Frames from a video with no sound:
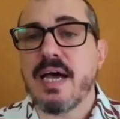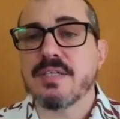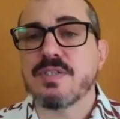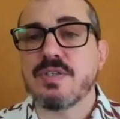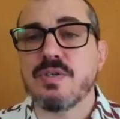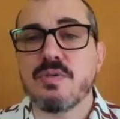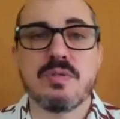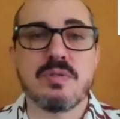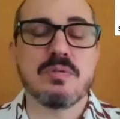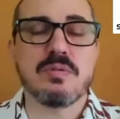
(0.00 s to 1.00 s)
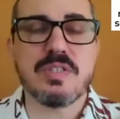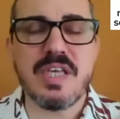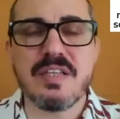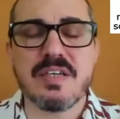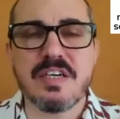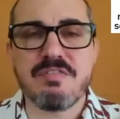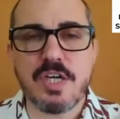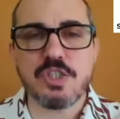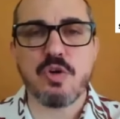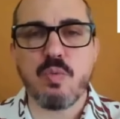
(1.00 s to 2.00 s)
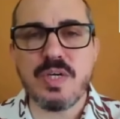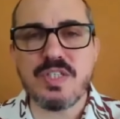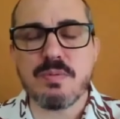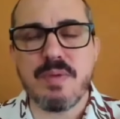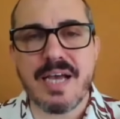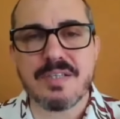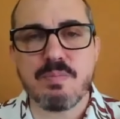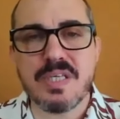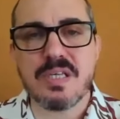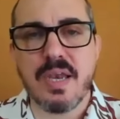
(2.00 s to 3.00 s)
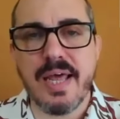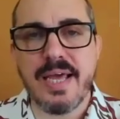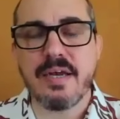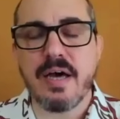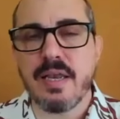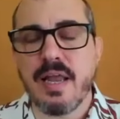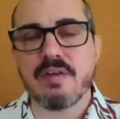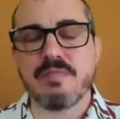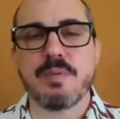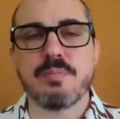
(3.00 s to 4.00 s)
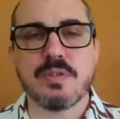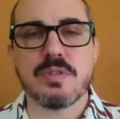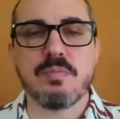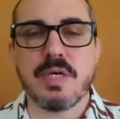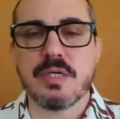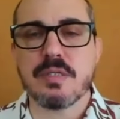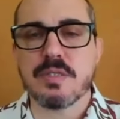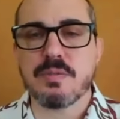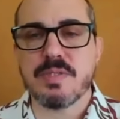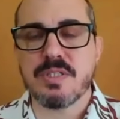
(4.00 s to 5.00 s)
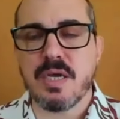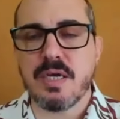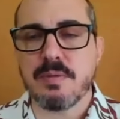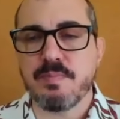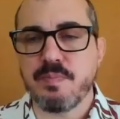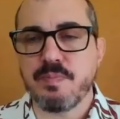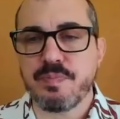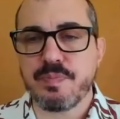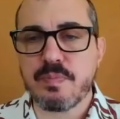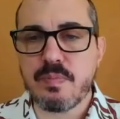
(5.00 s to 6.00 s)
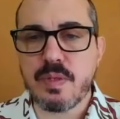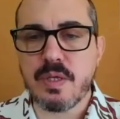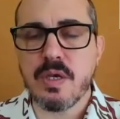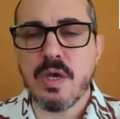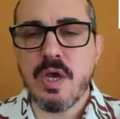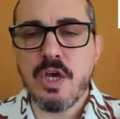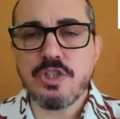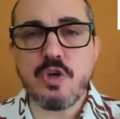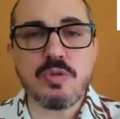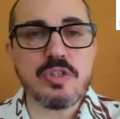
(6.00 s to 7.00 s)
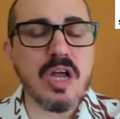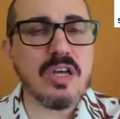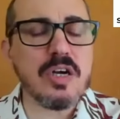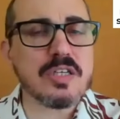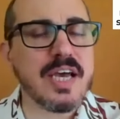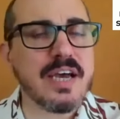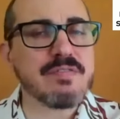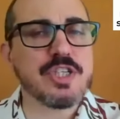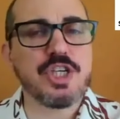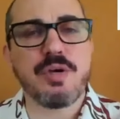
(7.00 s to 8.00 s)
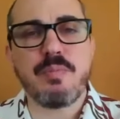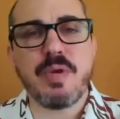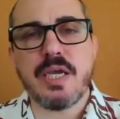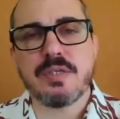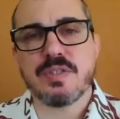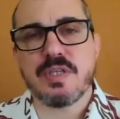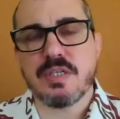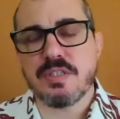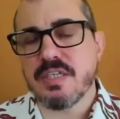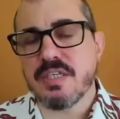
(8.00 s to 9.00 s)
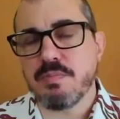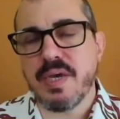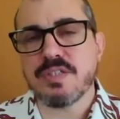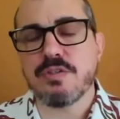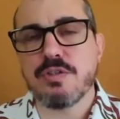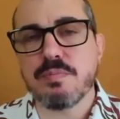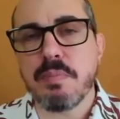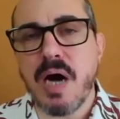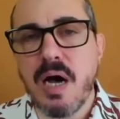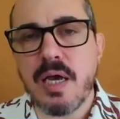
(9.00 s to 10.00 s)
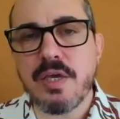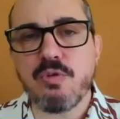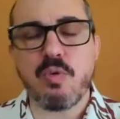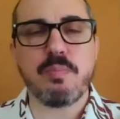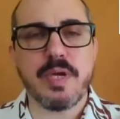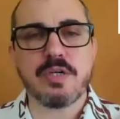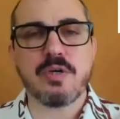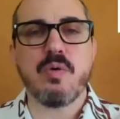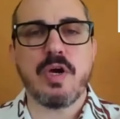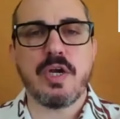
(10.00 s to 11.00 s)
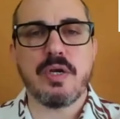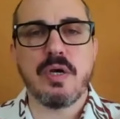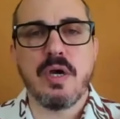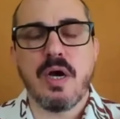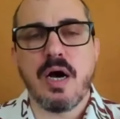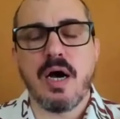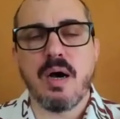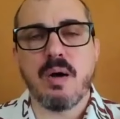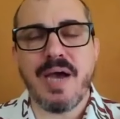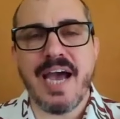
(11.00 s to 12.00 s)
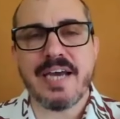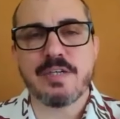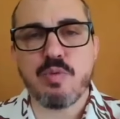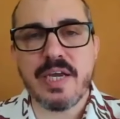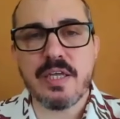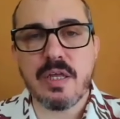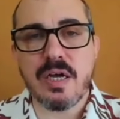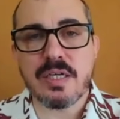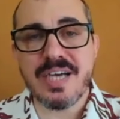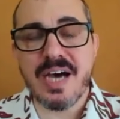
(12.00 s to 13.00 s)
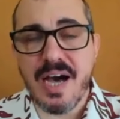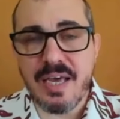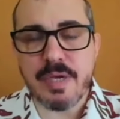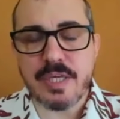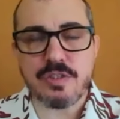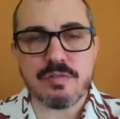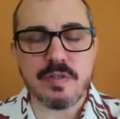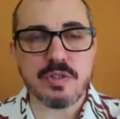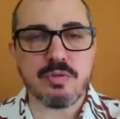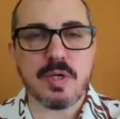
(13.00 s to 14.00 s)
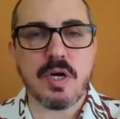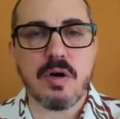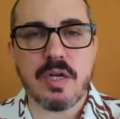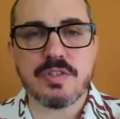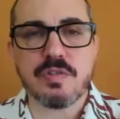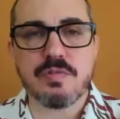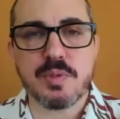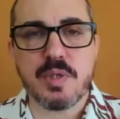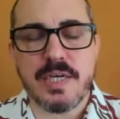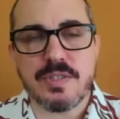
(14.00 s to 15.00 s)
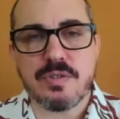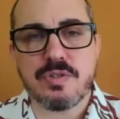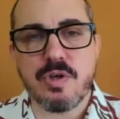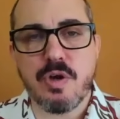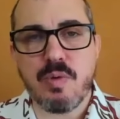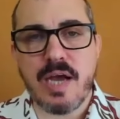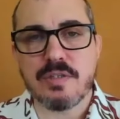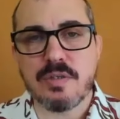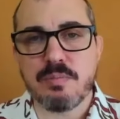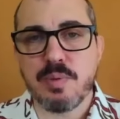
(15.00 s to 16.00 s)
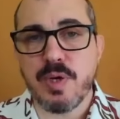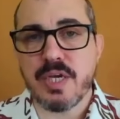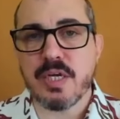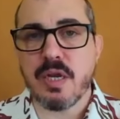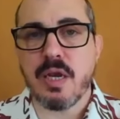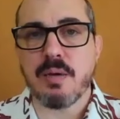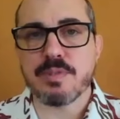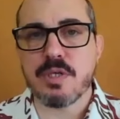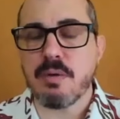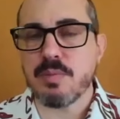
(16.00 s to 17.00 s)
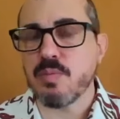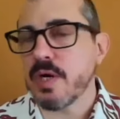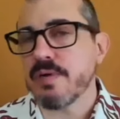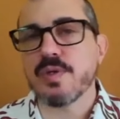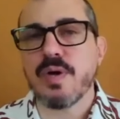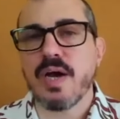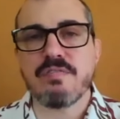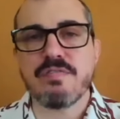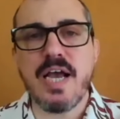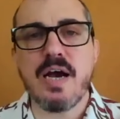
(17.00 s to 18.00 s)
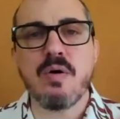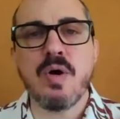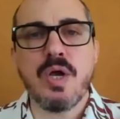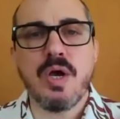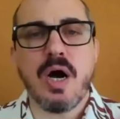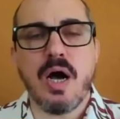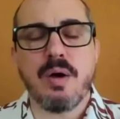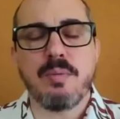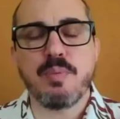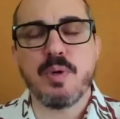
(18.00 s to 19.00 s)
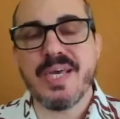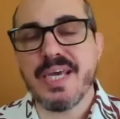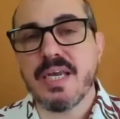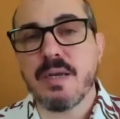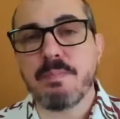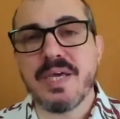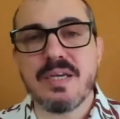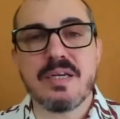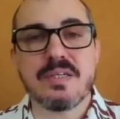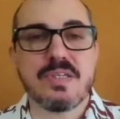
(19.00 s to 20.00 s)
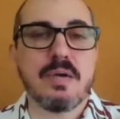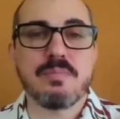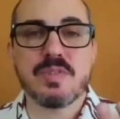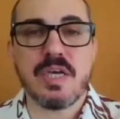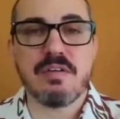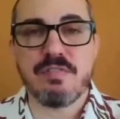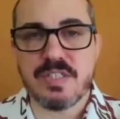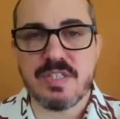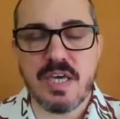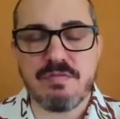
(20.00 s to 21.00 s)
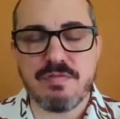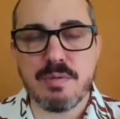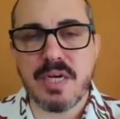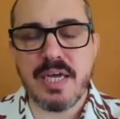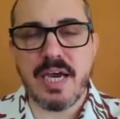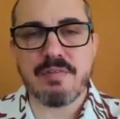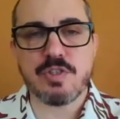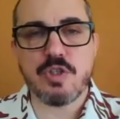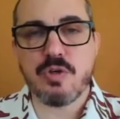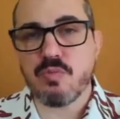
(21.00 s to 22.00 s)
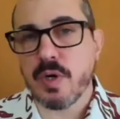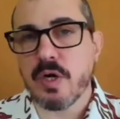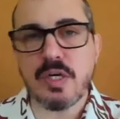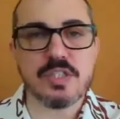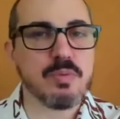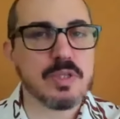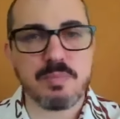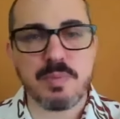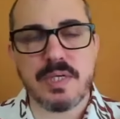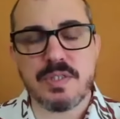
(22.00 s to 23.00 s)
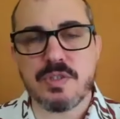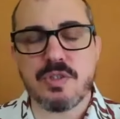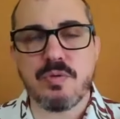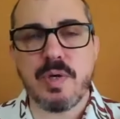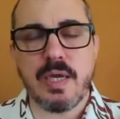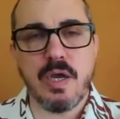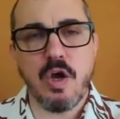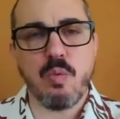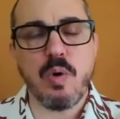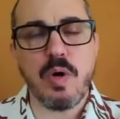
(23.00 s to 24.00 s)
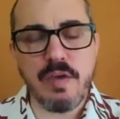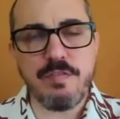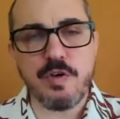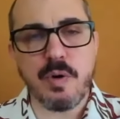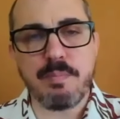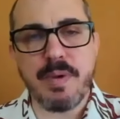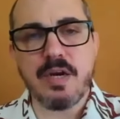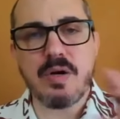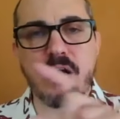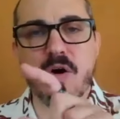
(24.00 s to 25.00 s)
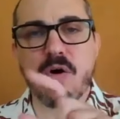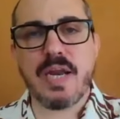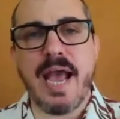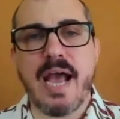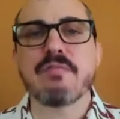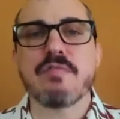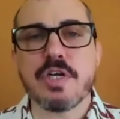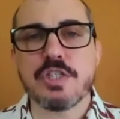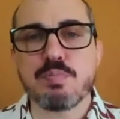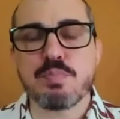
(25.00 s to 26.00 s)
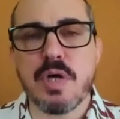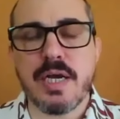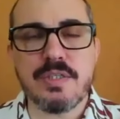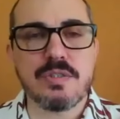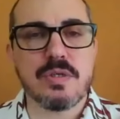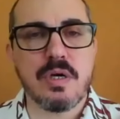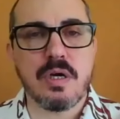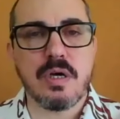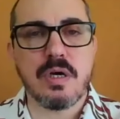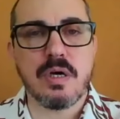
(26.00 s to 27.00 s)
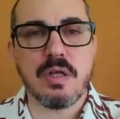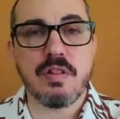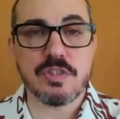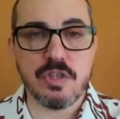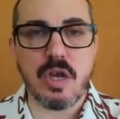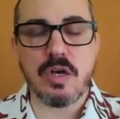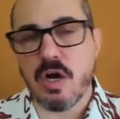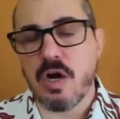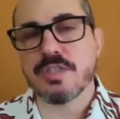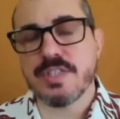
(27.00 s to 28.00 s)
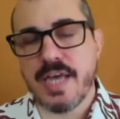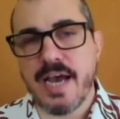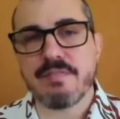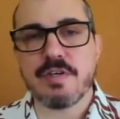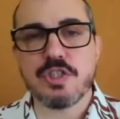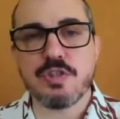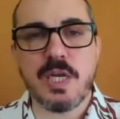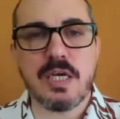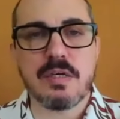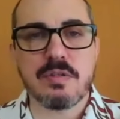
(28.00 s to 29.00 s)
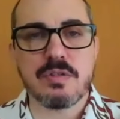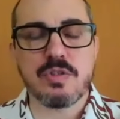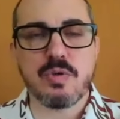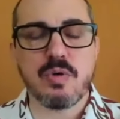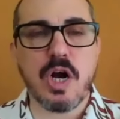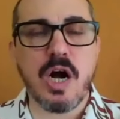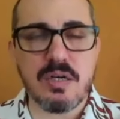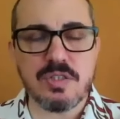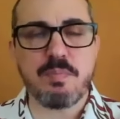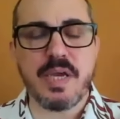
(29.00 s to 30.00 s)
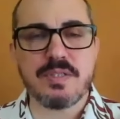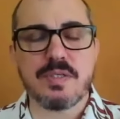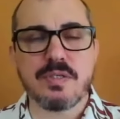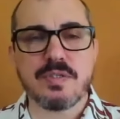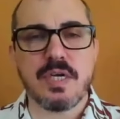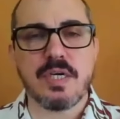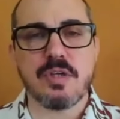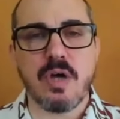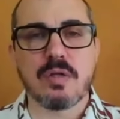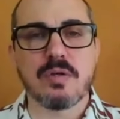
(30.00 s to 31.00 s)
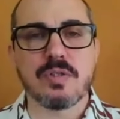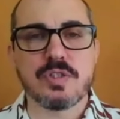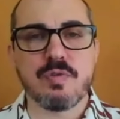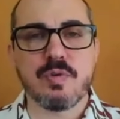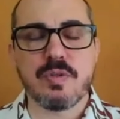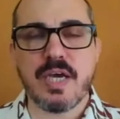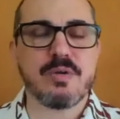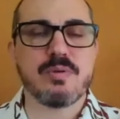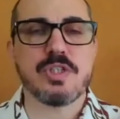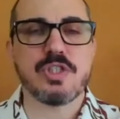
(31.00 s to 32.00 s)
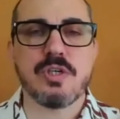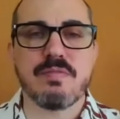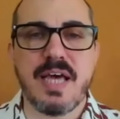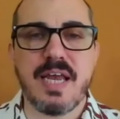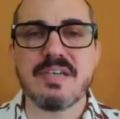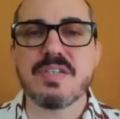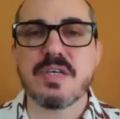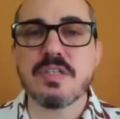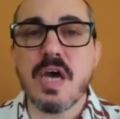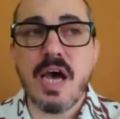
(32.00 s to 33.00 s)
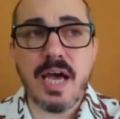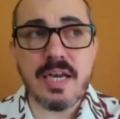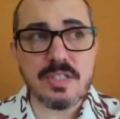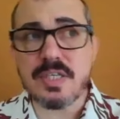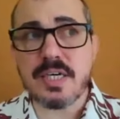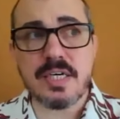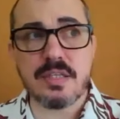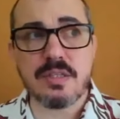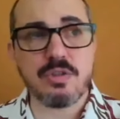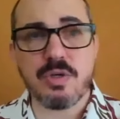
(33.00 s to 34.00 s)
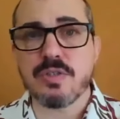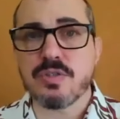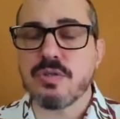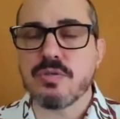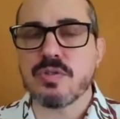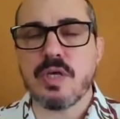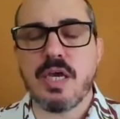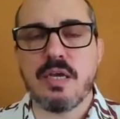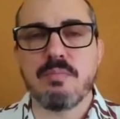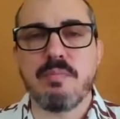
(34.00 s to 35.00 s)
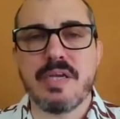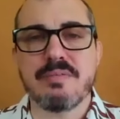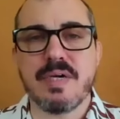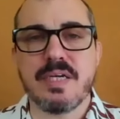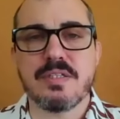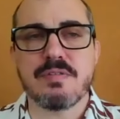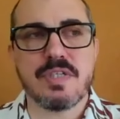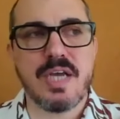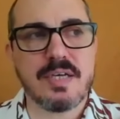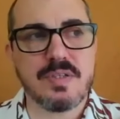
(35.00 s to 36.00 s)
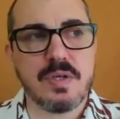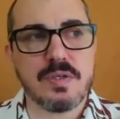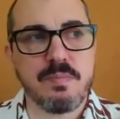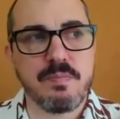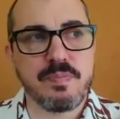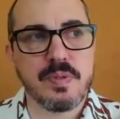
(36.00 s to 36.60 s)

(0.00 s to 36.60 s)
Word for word: as you say, the conventional wisdom has misled a lot of people into making this mistake. So dollar cost averaging means that it's best to buy your Bitcoin um, at regular time intervals, regardless of price. So rather than putting in a lump sum of whatever you have now, uh, putting in a bit at a time, say investing every Monday afternoon, regardless of what the price is doing, will give you a better on average price, uh, the dollar cost average, meaning your cost basis in dollars for the acquisition of that asset. And it's a technique that traders use in many, many different assets.